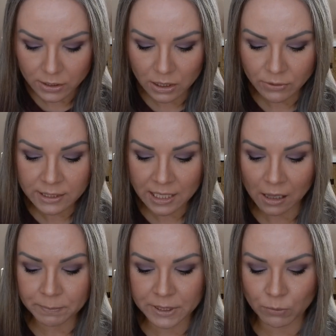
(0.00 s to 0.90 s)
So this
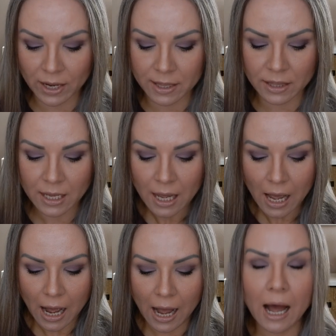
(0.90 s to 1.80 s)
helps with
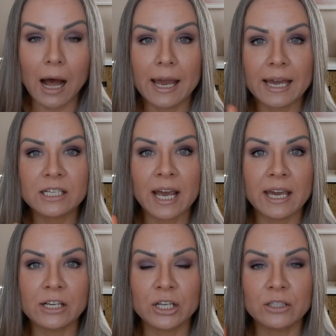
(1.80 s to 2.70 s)
uh,
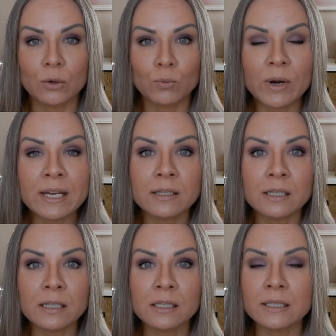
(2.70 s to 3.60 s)
anti-aging, so
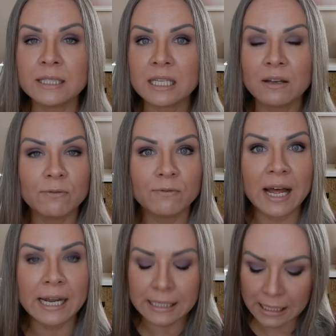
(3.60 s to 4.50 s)
wrinkles,
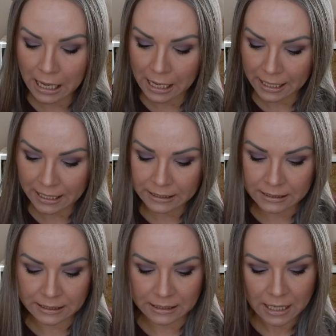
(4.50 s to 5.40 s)
fine
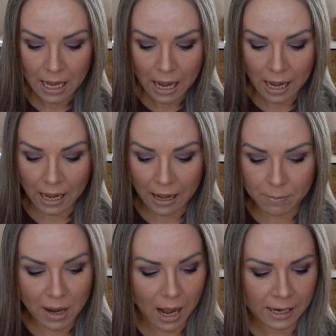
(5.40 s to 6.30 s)
lines,
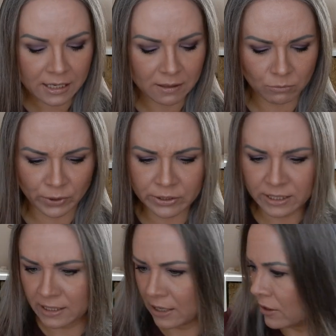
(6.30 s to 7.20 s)
um,
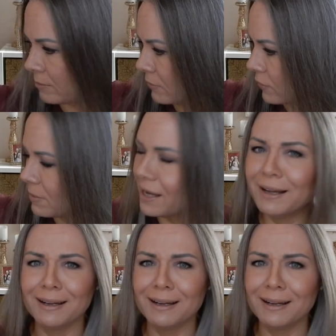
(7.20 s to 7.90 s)
where's this hair coming from?